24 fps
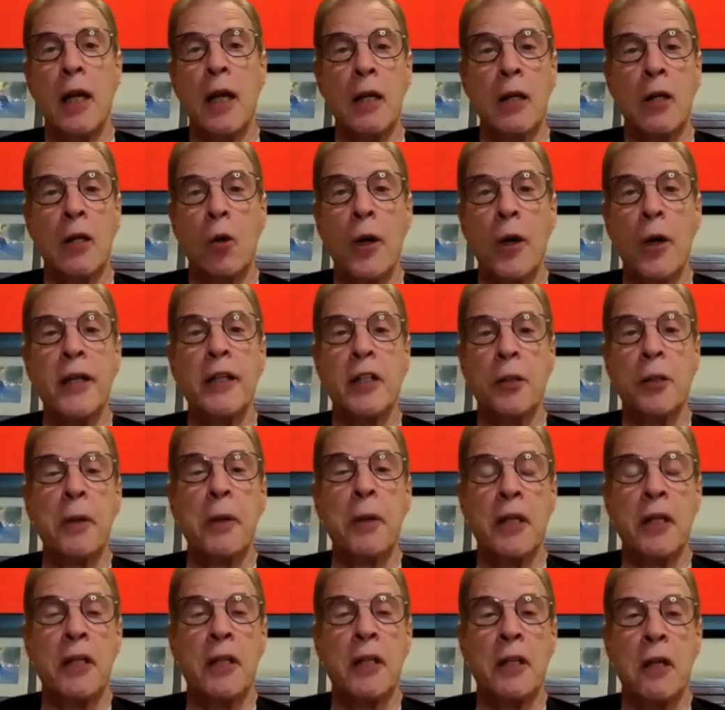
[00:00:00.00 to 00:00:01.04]
uh, quite
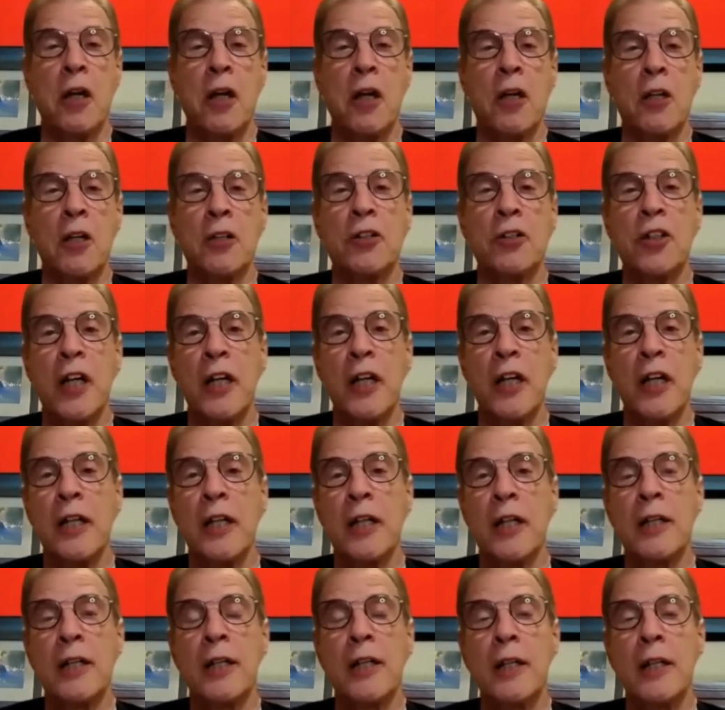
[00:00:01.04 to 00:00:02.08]
dependent on
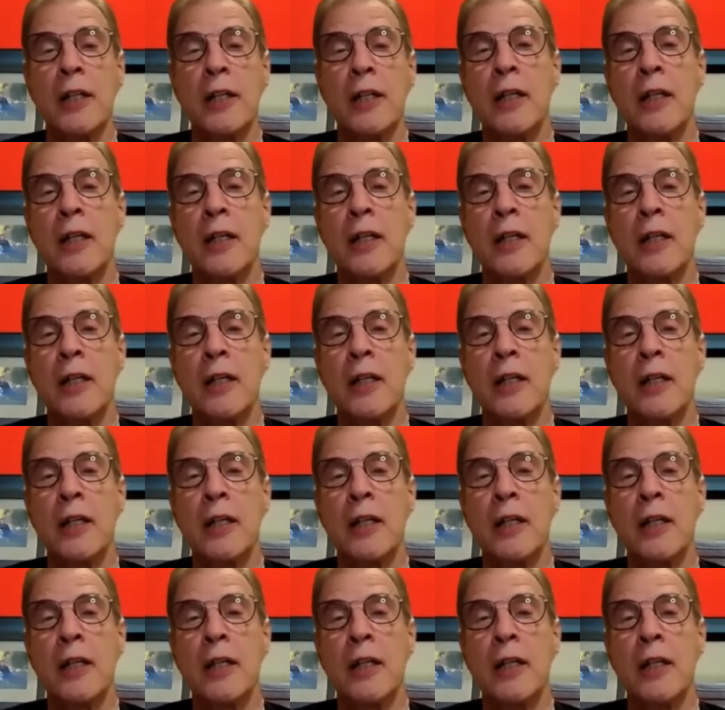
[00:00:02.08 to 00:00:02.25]
China.